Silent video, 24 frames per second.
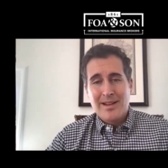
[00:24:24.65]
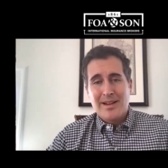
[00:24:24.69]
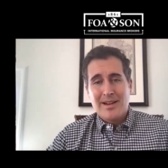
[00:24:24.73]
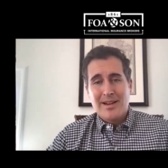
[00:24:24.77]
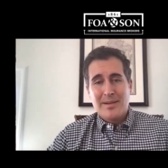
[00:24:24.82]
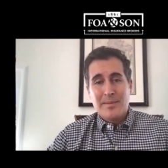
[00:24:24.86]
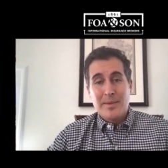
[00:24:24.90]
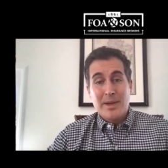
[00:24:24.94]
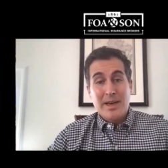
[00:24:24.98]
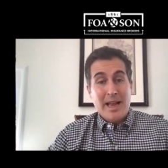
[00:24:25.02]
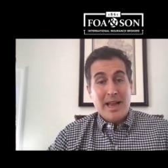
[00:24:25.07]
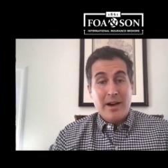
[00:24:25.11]

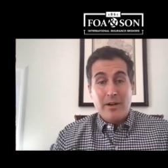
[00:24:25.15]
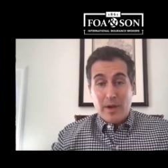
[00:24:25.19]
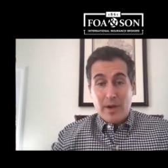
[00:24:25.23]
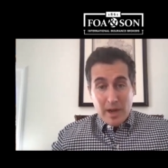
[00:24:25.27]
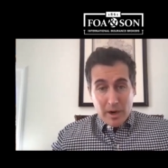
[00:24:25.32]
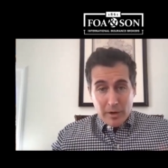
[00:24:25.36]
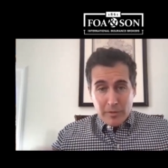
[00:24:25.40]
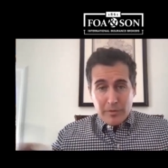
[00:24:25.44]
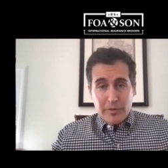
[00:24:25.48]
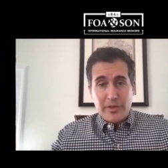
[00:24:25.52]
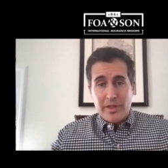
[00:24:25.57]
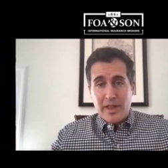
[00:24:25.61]
And how
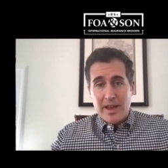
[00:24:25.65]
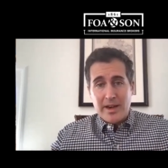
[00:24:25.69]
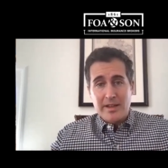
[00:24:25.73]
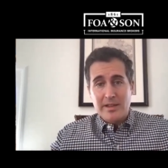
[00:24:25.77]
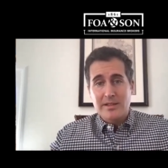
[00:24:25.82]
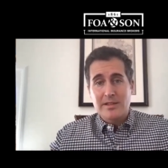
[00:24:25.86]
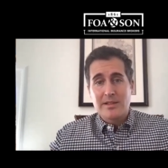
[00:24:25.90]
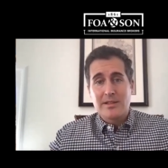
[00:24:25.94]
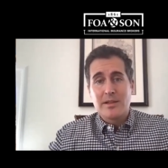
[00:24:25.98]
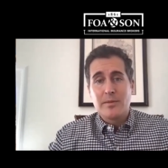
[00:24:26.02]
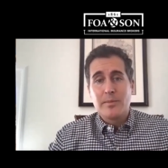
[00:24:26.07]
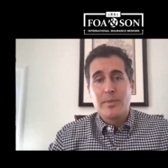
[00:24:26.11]
helpful that
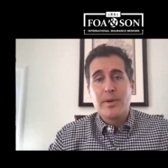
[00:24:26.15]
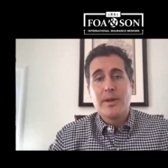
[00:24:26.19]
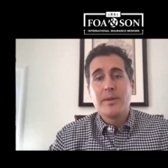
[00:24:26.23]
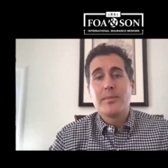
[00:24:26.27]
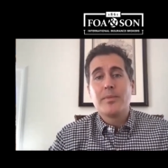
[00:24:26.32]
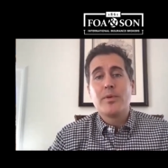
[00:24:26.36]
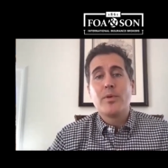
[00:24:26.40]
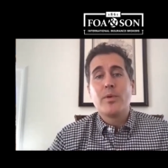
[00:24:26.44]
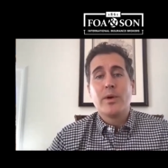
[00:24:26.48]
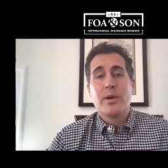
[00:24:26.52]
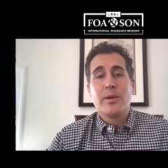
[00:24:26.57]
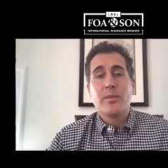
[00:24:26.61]
is to
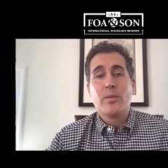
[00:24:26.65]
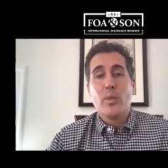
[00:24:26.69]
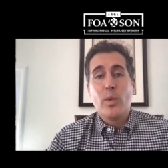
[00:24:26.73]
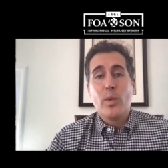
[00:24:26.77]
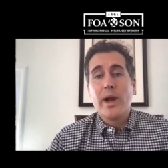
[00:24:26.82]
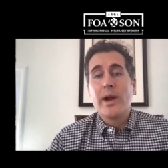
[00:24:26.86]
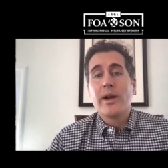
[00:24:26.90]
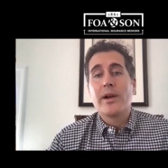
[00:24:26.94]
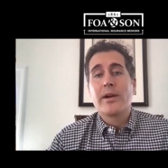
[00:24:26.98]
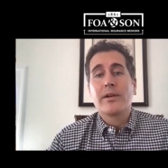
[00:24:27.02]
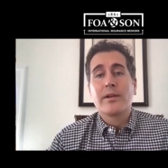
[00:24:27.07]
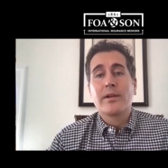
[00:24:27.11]
pinpoint
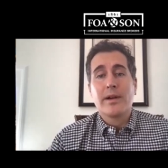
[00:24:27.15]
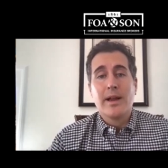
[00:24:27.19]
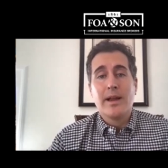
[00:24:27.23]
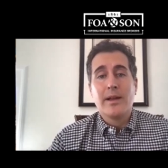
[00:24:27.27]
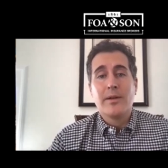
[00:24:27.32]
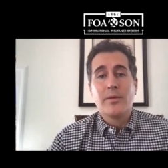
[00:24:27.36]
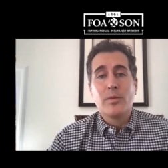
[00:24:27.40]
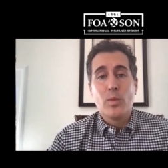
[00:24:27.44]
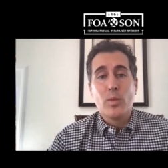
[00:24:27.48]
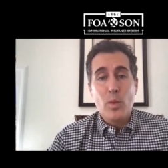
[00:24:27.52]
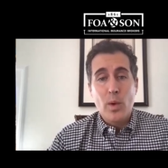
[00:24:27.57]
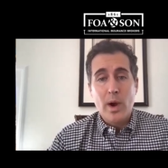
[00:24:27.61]
where
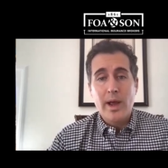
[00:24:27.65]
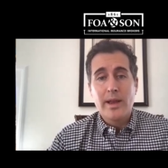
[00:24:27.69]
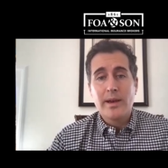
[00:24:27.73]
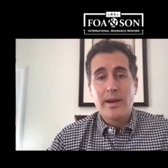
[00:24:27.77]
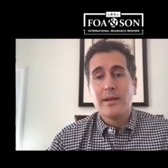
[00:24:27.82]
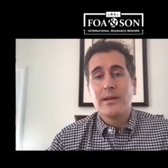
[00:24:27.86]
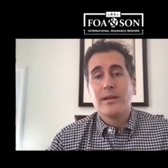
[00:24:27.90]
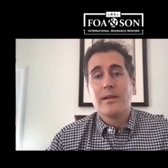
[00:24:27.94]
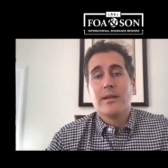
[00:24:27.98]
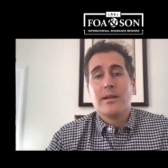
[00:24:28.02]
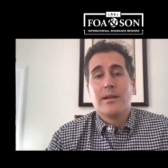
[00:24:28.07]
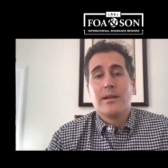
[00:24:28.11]
and
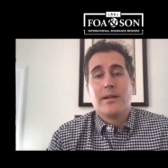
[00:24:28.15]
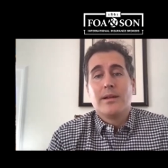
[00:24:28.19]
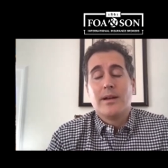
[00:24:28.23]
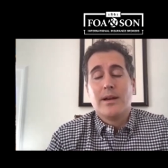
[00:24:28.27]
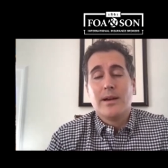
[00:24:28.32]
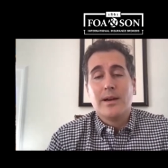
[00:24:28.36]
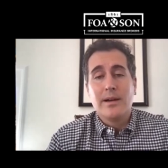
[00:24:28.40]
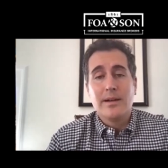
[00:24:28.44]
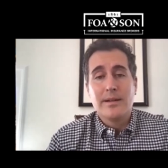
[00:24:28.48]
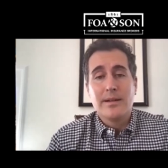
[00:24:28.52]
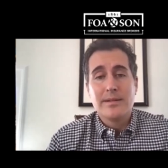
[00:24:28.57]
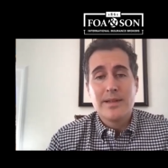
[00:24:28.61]
when
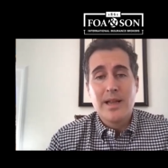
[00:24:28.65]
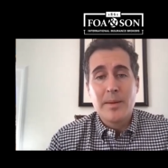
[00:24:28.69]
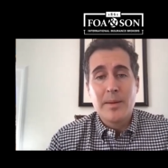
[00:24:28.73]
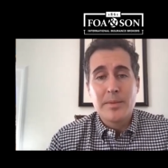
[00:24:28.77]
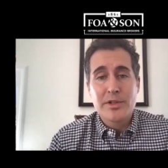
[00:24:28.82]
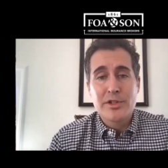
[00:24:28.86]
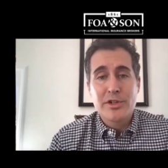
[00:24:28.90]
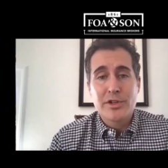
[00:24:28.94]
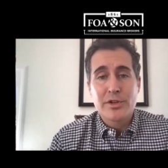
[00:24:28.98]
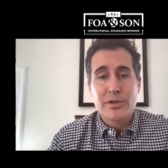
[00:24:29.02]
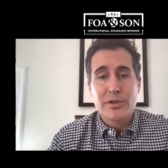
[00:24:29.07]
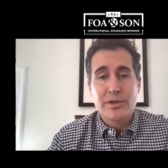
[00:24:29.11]

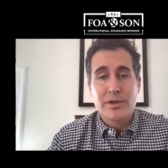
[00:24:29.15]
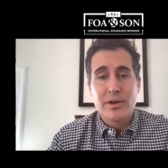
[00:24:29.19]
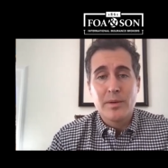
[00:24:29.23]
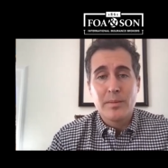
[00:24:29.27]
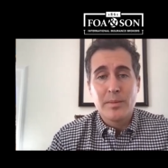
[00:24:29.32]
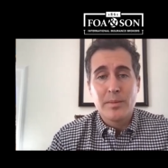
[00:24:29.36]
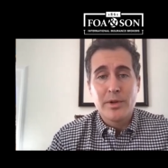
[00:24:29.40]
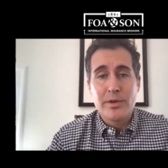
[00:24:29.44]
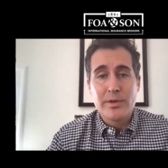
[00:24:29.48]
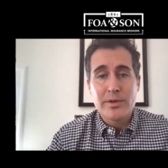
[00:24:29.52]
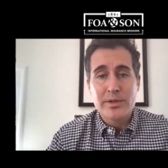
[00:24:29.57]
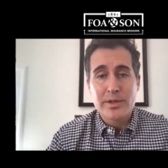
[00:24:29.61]
temperature
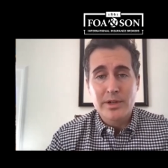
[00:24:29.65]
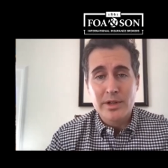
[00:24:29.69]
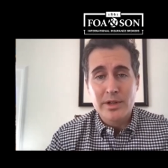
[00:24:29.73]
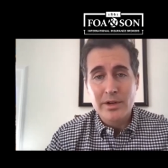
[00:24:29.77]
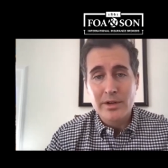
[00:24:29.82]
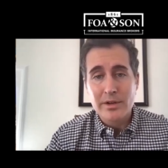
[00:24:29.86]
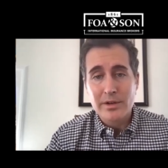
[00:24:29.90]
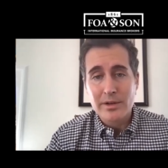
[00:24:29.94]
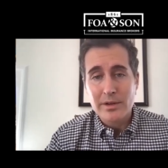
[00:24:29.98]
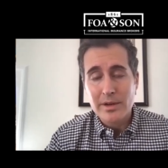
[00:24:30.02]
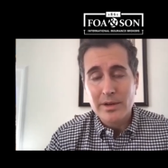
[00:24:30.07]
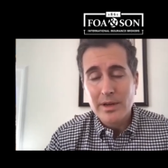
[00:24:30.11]
abuse
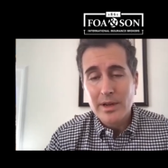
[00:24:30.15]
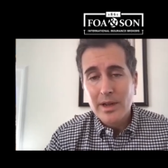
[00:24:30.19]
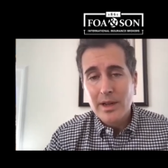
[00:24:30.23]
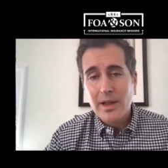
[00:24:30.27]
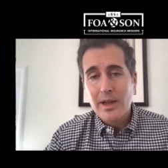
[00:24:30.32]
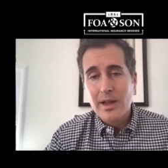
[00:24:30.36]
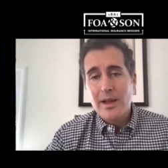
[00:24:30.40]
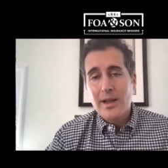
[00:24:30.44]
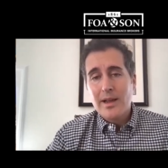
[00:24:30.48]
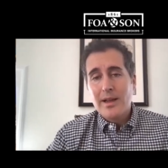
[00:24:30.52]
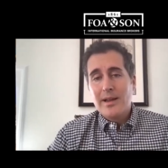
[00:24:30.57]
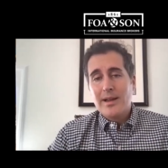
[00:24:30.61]
occurred.
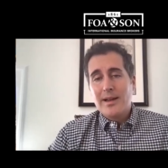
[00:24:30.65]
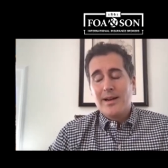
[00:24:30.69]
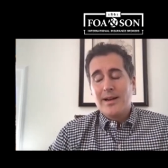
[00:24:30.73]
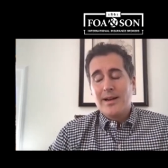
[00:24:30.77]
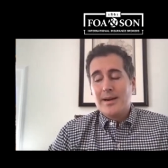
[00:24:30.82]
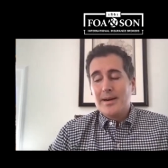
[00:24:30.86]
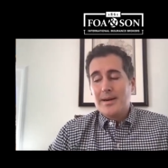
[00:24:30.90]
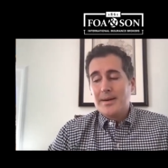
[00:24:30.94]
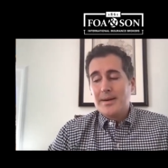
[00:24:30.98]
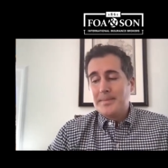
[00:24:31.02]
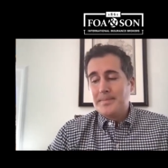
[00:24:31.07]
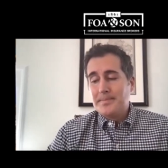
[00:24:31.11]

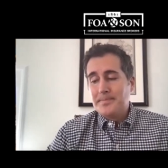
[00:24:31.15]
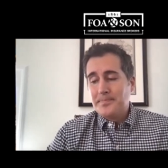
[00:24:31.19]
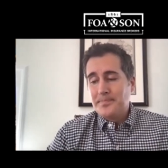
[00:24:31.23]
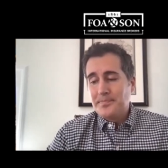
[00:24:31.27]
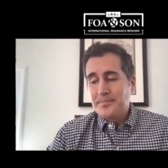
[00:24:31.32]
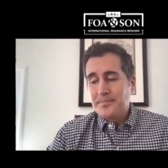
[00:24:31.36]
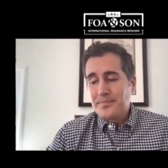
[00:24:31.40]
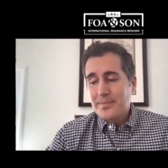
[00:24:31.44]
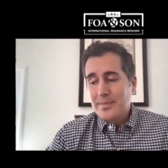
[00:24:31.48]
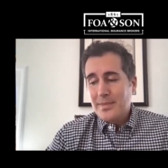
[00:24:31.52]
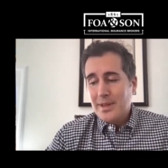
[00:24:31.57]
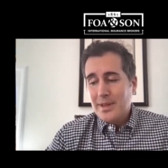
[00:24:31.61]

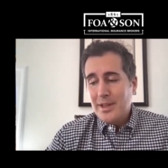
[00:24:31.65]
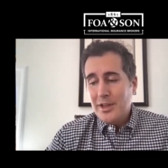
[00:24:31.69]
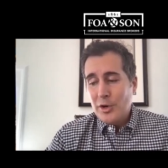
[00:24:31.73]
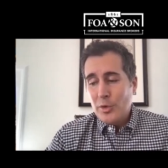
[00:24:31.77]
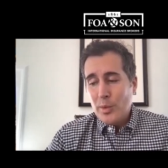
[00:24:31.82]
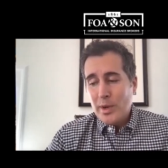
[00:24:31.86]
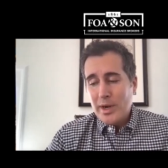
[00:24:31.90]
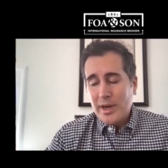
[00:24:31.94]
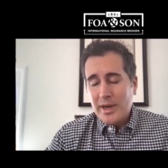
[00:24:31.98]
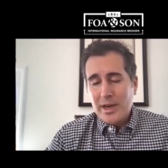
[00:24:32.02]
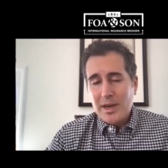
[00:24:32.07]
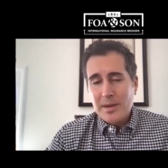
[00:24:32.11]
You know,
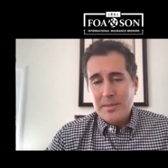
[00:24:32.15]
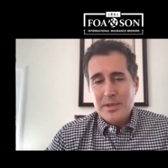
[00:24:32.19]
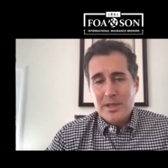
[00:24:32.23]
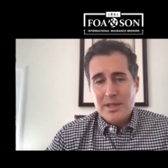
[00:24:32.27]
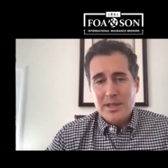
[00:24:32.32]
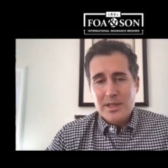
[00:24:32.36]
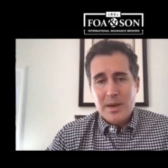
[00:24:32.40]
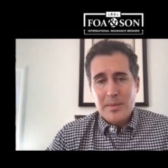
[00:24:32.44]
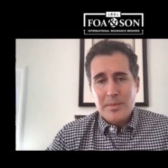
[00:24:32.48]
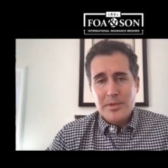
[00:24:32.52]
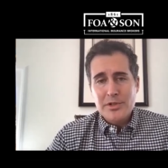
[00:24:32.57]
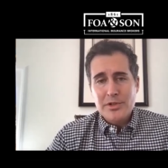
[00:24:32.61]
when it comes to
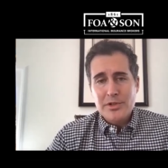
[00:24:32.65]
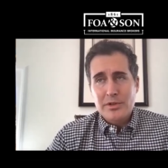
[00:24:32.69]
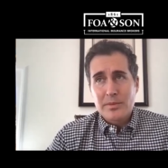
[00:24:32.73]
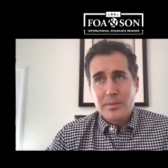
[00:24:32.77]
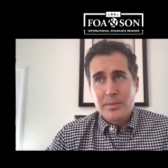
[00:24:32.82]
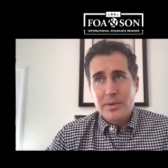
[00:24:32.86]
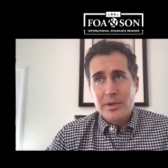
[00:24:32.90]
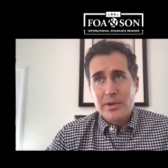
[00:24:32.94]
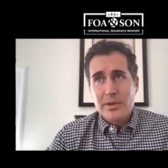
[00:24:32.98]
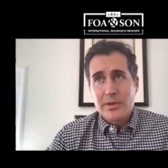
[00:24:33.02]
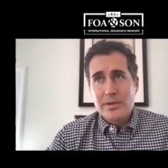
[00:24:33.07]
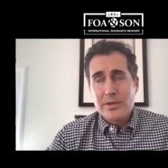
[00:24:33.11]
temperature
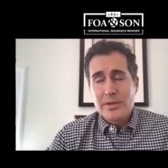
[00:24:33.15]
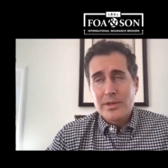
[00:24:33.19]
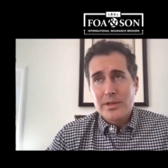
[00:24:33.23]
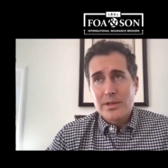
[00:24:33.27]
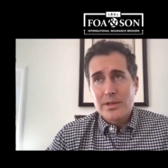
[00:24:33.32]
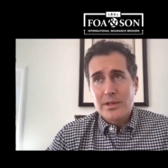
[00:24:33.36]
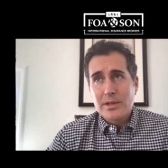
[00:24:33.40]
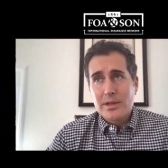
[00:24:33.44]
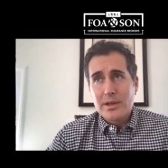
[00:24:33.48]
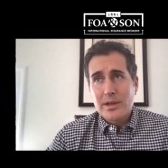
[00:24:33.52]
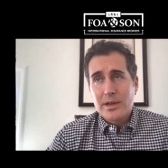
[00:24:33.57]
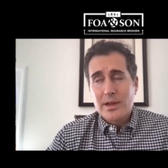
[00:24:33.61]

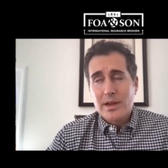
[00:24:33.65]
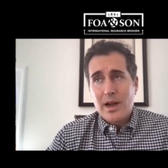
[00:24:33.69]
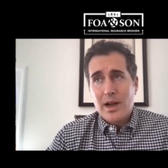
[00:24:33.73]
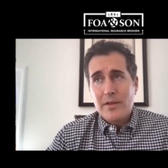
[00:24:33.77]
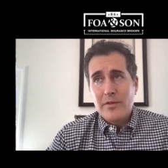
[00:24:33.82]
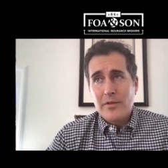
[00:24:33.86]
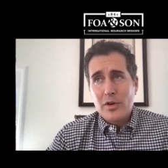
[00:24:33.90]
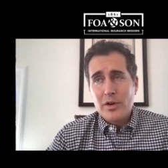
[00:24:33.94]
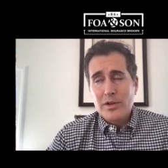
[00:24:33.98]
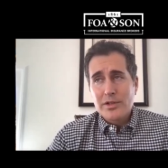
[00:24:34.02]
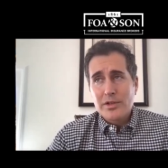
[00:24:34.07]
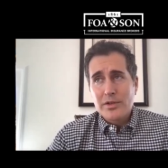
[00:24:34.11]
abuse,
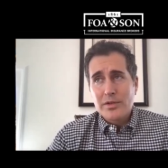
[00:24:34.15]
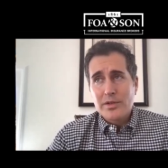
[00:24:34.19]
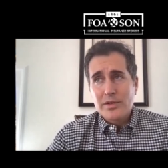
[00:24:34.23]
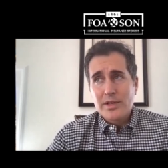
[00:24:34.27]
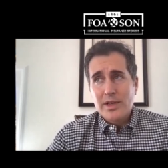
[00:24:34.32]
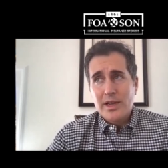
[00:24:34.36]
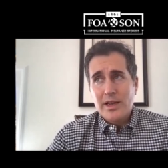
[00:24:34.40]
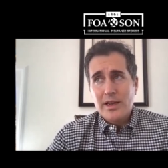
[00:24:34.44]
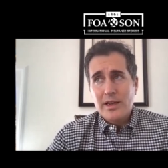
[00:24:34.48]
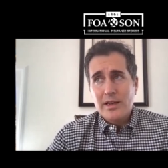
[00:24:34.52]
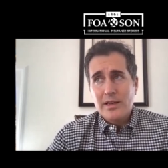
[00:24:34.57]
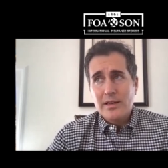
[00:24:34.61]
I've also
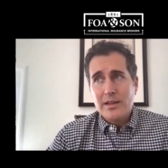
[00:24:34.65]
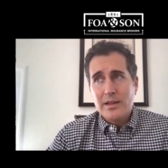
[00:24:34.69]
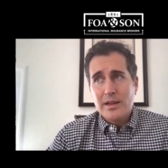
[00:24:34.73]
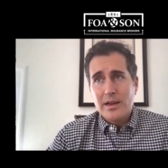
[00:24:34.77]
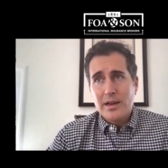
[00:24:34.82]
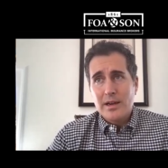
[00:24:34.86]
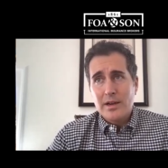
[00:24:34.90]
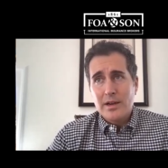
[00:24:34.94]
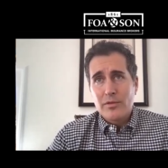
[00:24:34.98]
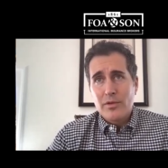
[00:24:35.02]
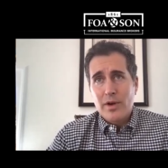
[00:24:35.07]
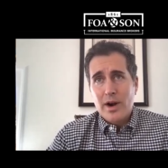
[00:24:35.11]
seen
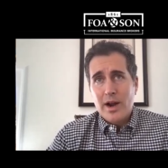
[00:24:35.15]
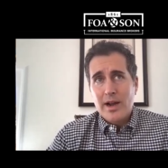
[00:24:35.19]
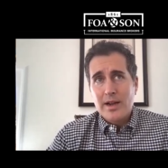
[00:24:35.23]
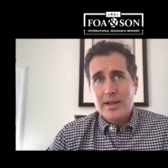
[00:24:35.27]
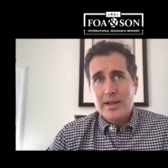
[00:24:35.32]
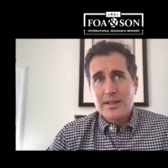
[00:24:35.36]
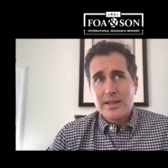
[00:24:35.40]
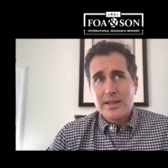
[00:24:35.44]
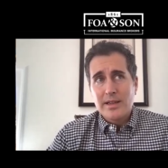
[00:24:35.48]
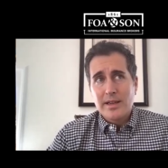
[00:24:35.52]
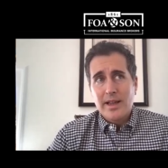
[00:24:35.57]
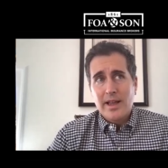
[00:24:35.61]
a
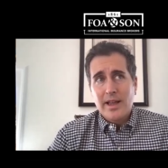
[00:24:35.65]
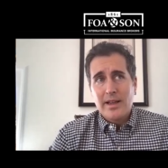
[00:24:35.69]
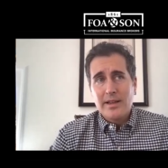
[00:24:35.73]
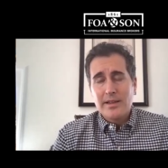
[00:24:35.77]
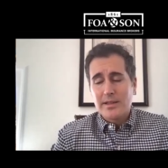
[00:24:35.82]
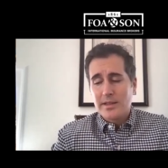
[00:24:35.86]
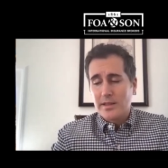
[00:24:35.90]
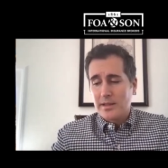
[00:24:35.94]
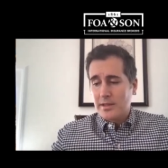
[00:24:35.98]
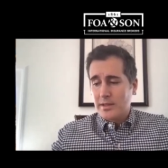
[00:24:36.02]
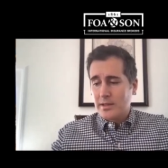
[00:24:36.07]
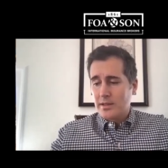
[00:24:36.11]
rise in
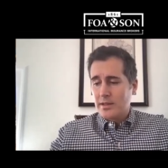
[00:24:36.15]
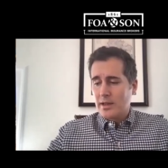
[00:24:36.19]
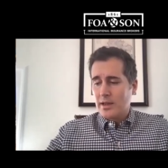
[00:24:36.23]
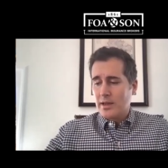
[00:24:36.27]
cases.